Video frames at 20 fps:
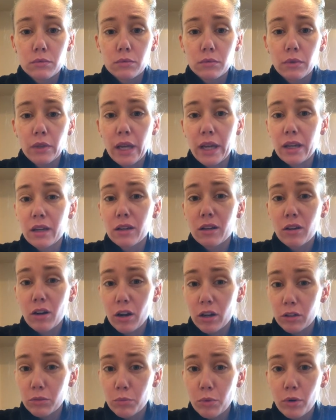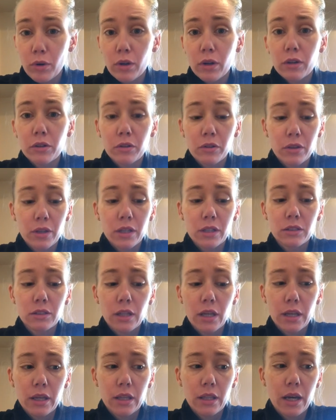like cardboard or things
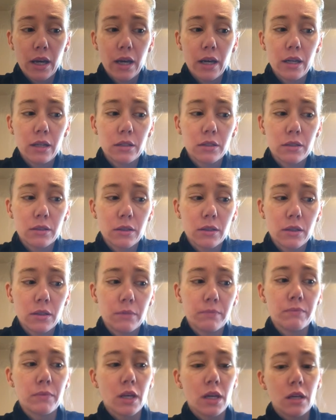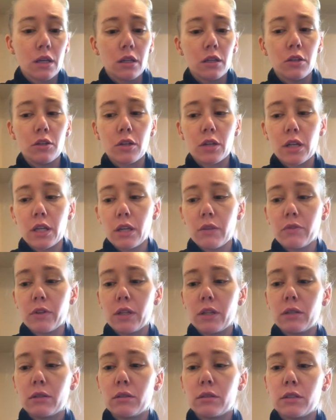like that. You could
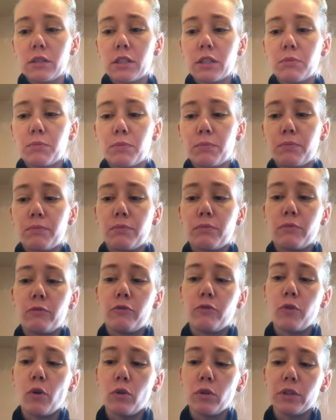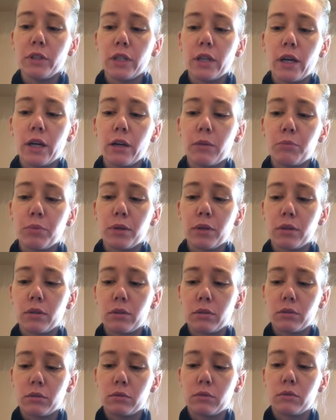even dip folded up
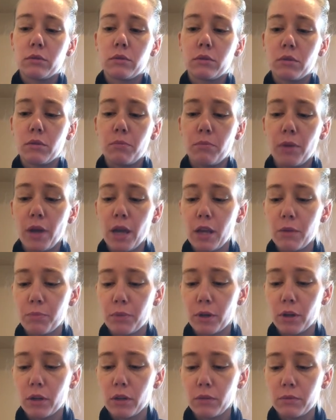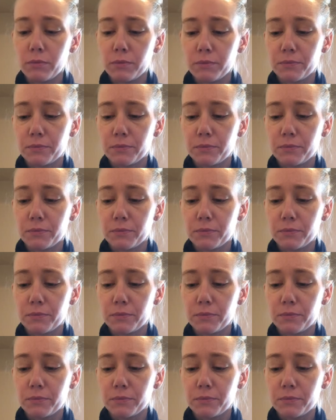paper